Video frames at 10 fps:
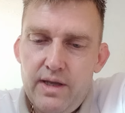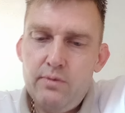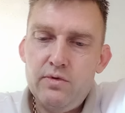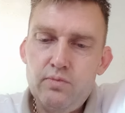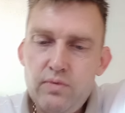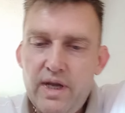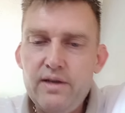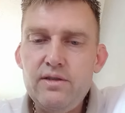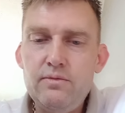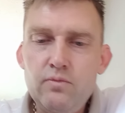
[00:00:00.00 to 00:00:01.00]
He was
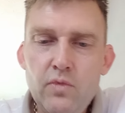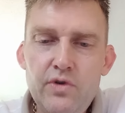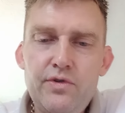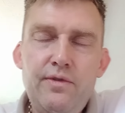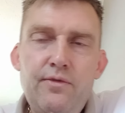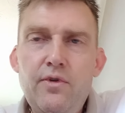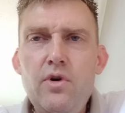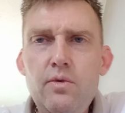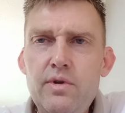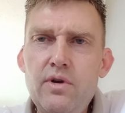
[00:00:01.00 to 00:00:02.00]
like wandering
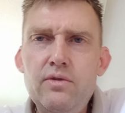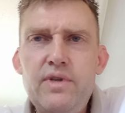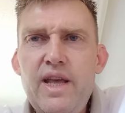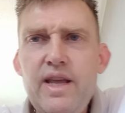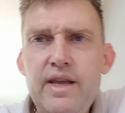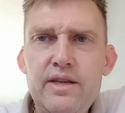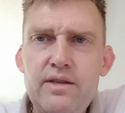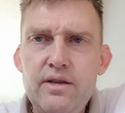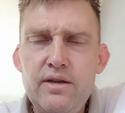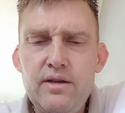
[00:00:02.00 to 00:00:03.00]
forward, all
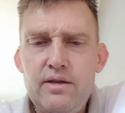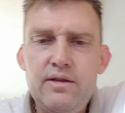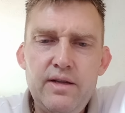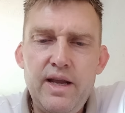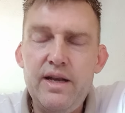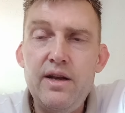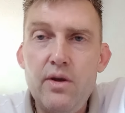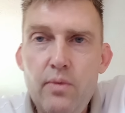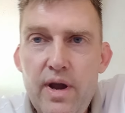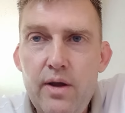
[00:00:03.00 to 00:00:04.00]
dazed, and I didn't
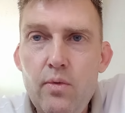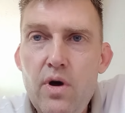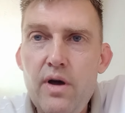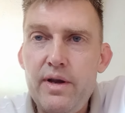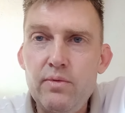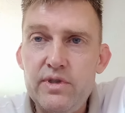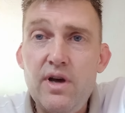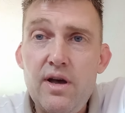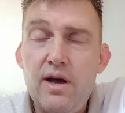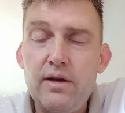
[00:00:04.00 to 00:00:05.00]
know where he was, and it was
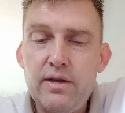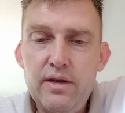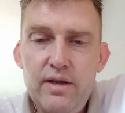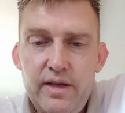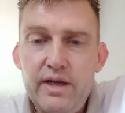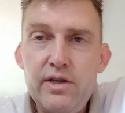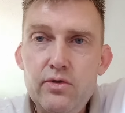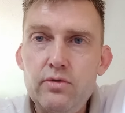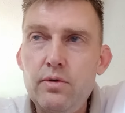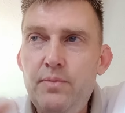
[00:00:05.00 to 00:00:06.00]
dark. He had
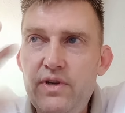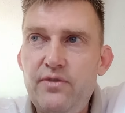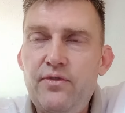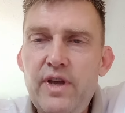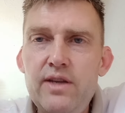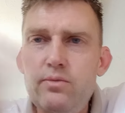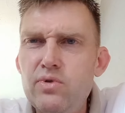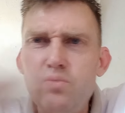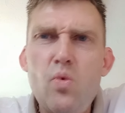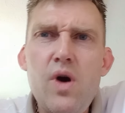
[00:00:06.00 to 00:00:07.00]
his hood up and his face
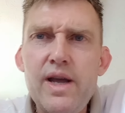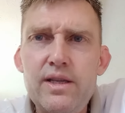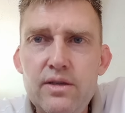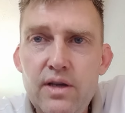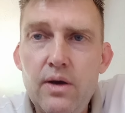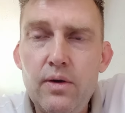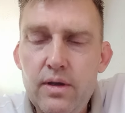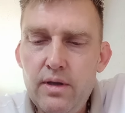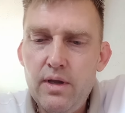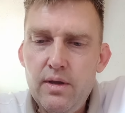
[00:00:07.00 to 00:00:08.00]
was white as hell.
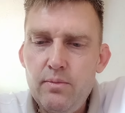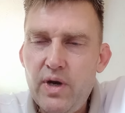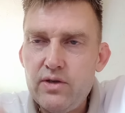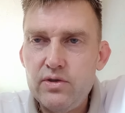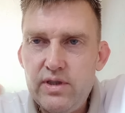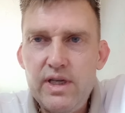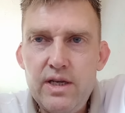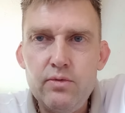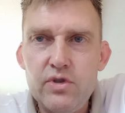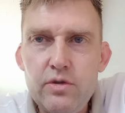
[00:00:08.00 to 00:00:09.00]
But I could see
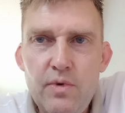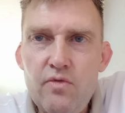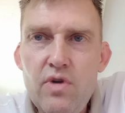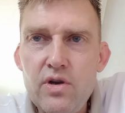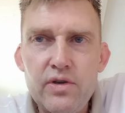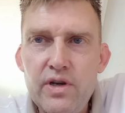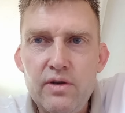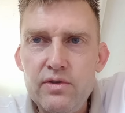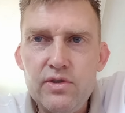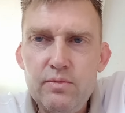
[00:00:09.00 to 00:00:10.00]
there was something wrong, you
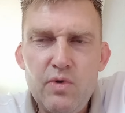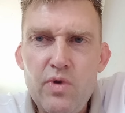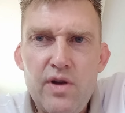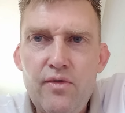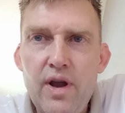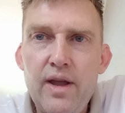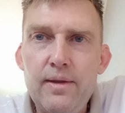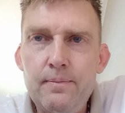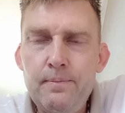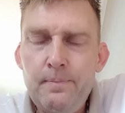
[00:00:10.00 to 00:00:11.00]
know, and something weren't right.